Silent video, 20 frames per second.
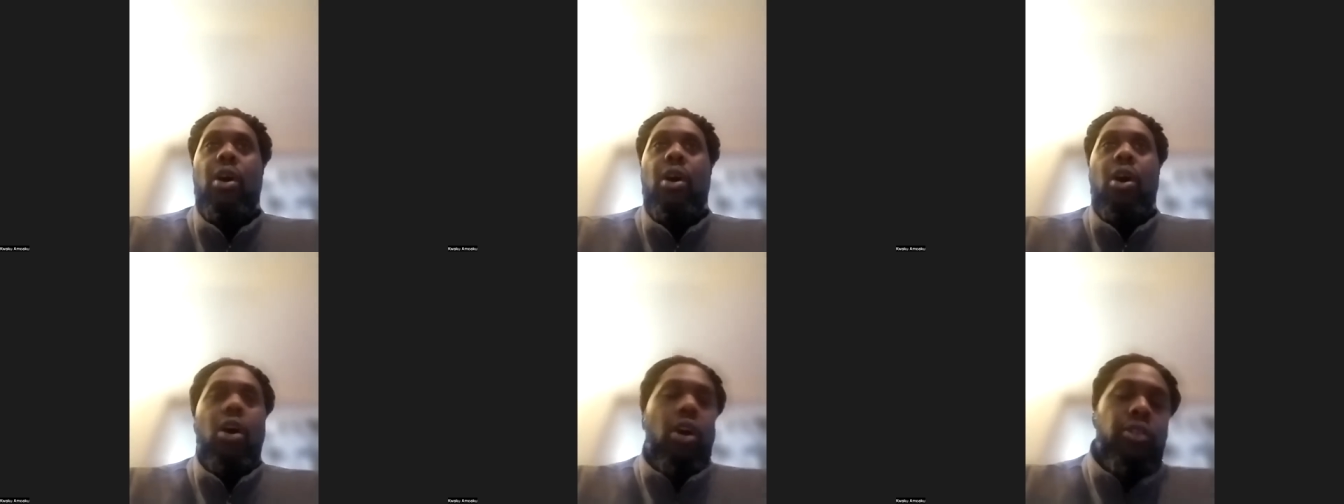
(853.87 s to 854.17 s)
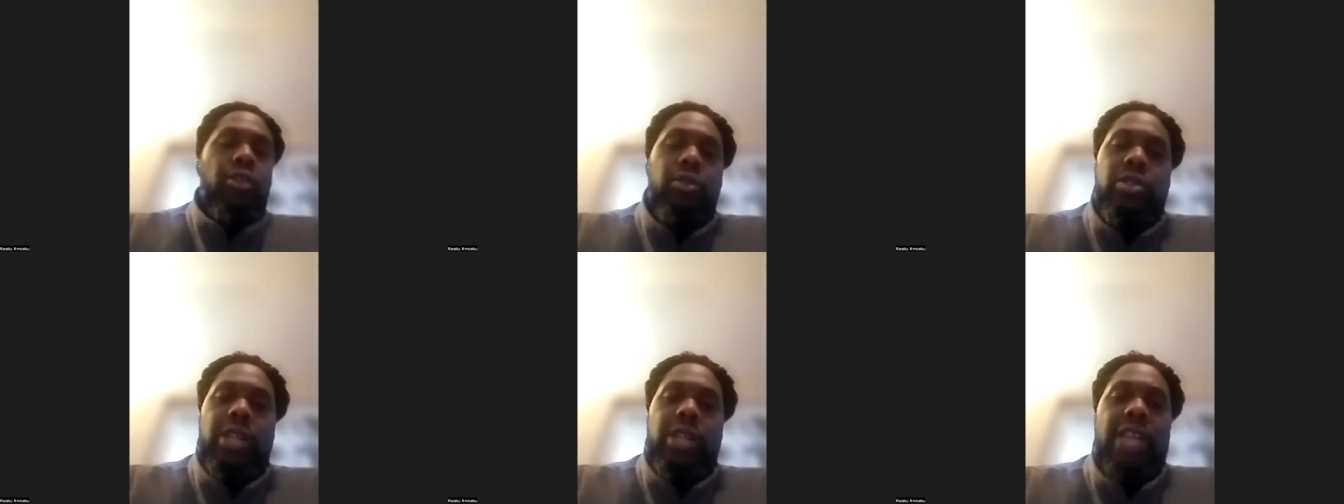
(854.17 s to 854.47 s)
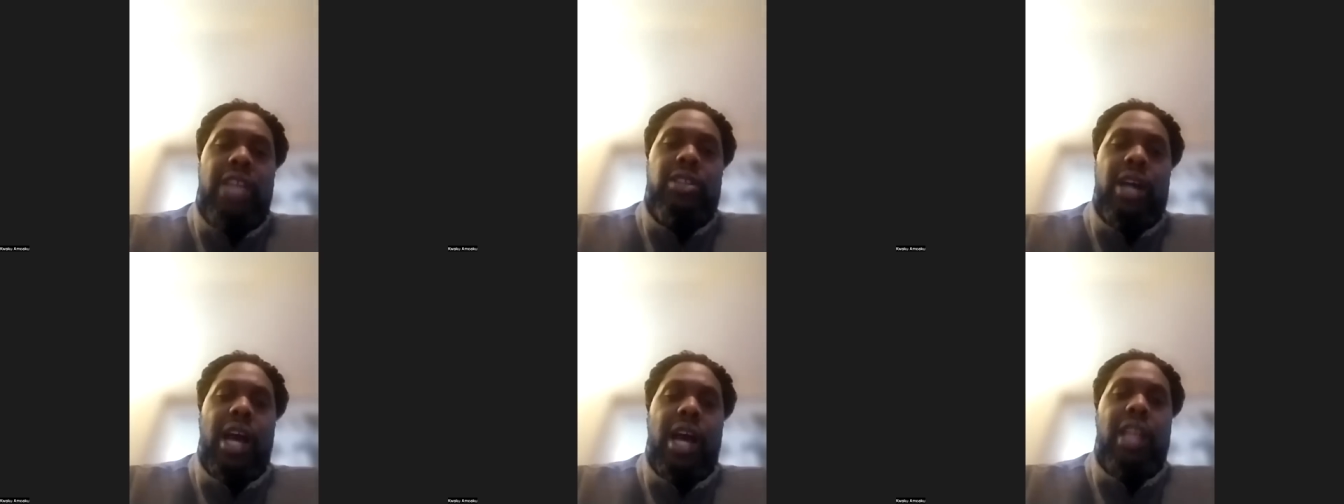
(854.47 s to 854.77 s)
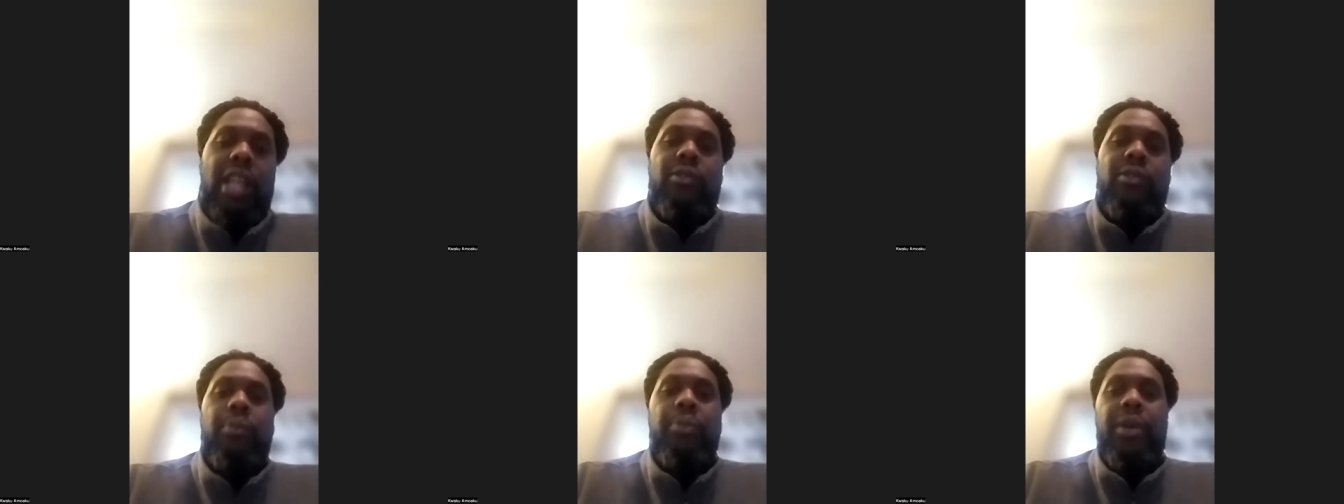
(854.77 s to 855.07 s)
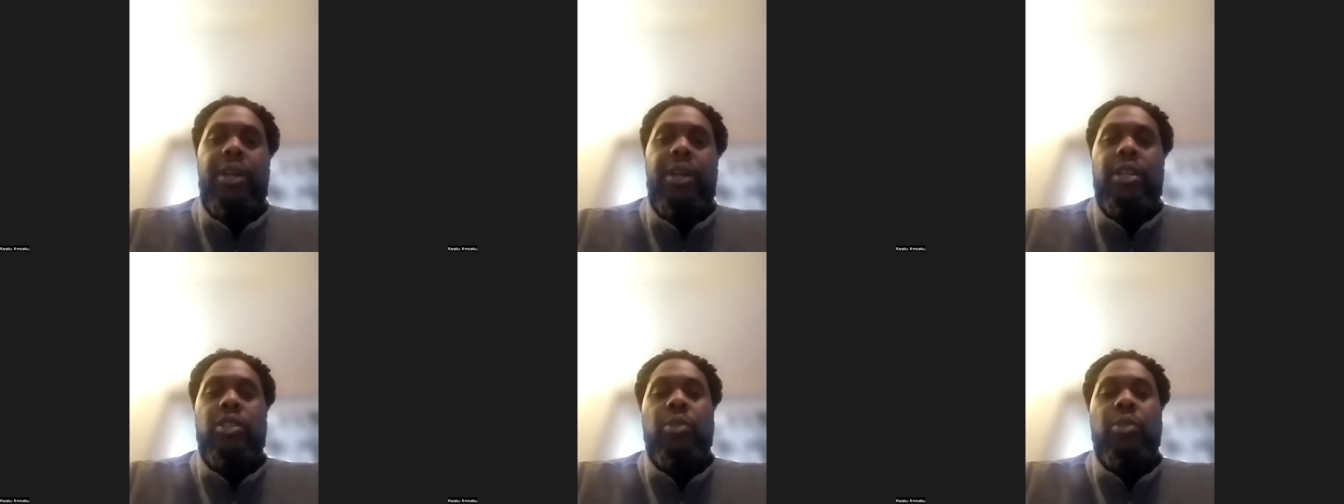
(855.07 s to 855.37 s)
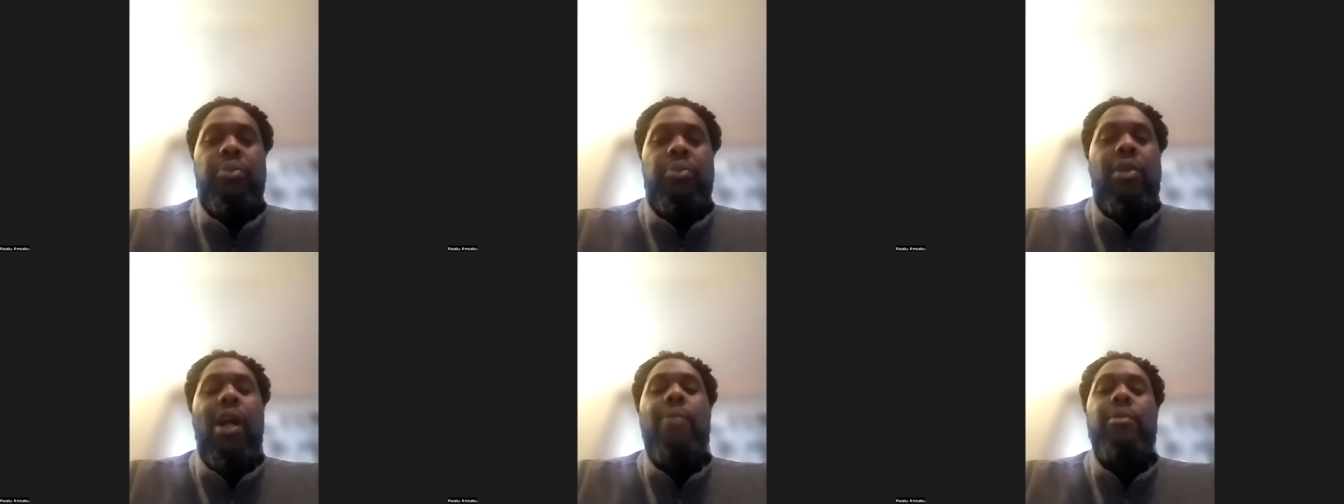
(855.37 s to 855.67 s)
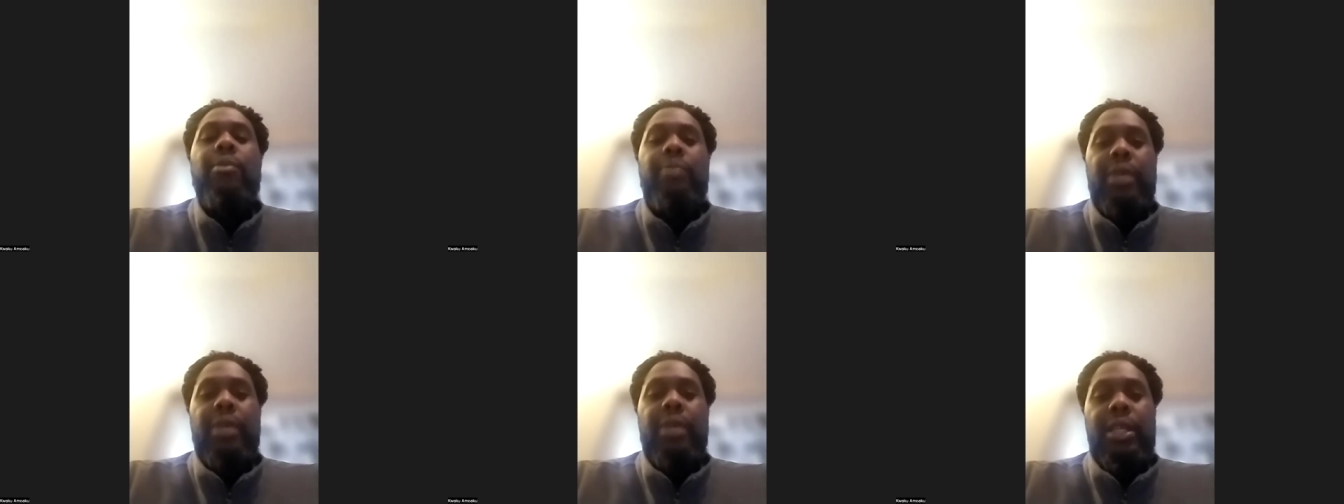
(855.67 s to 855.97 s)
All those guys are high level players. The
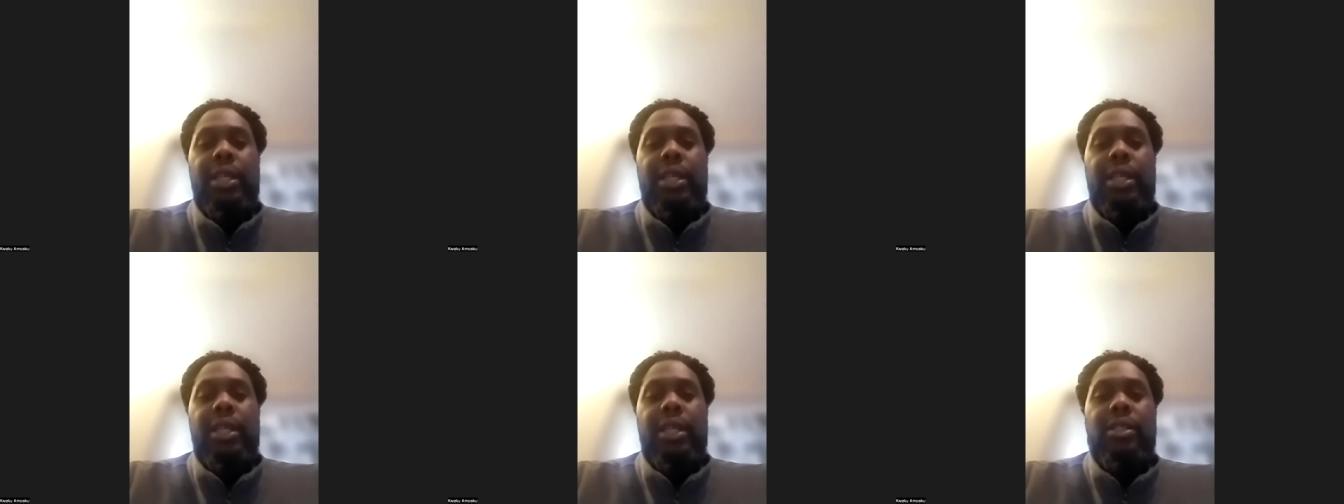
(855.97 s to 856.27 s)
problem is